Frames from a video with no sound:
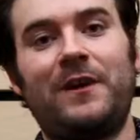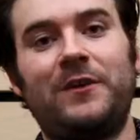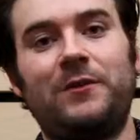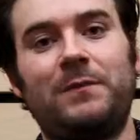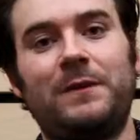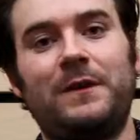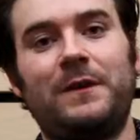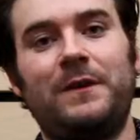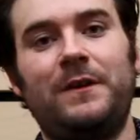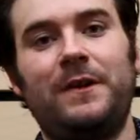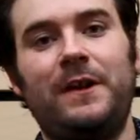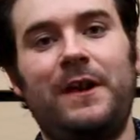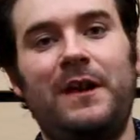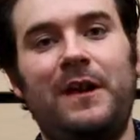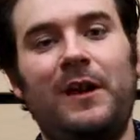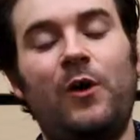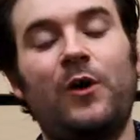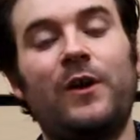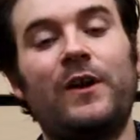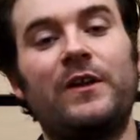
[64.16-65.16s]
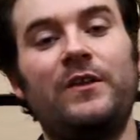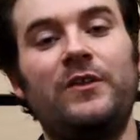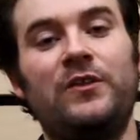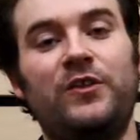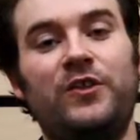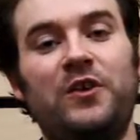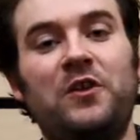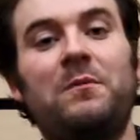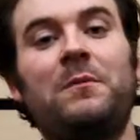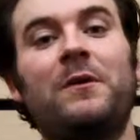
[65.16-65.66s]
a hospital or a
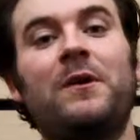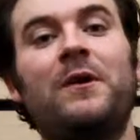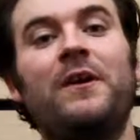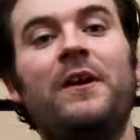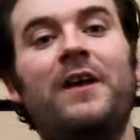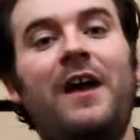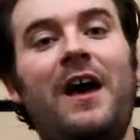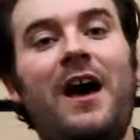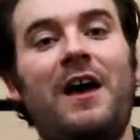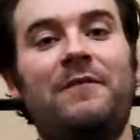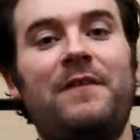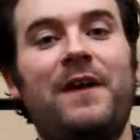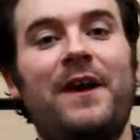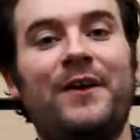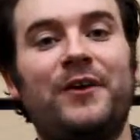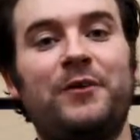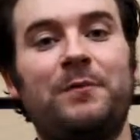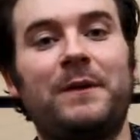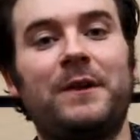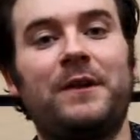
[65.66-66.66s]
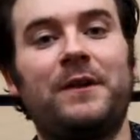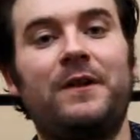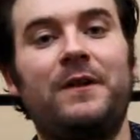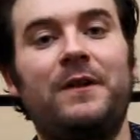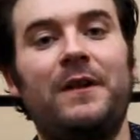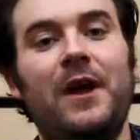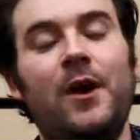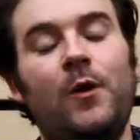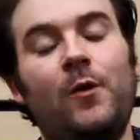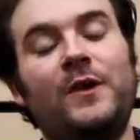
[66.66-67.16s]
consumer of a hospital?
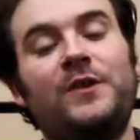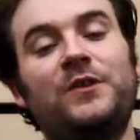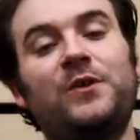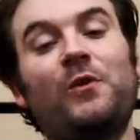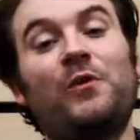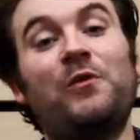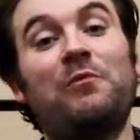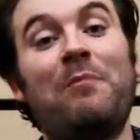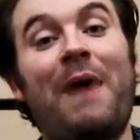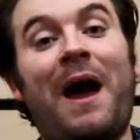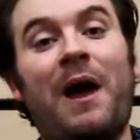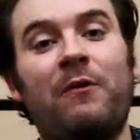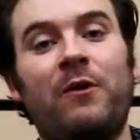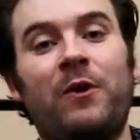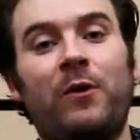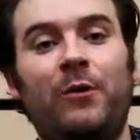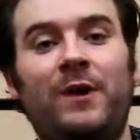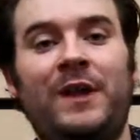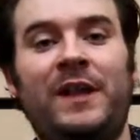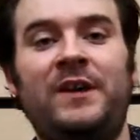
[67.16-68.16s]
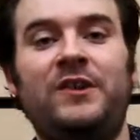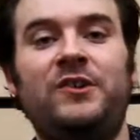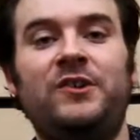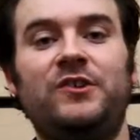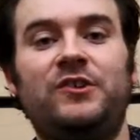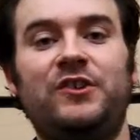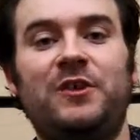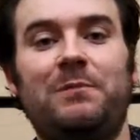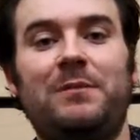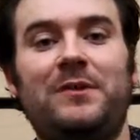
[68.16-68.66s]
What sort of power
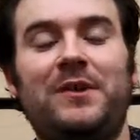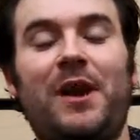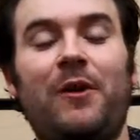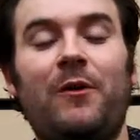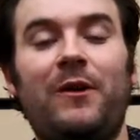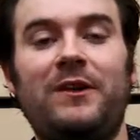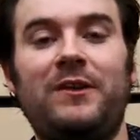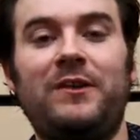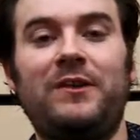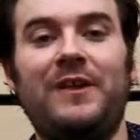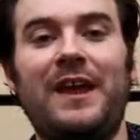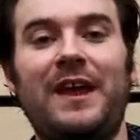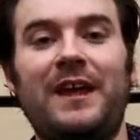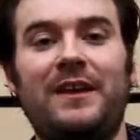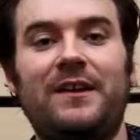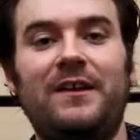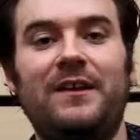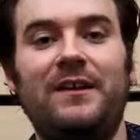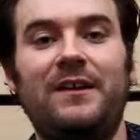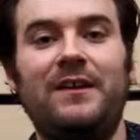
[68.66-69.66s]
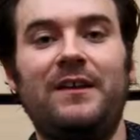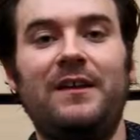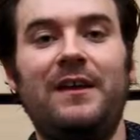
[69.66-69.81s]
relationships are at stake?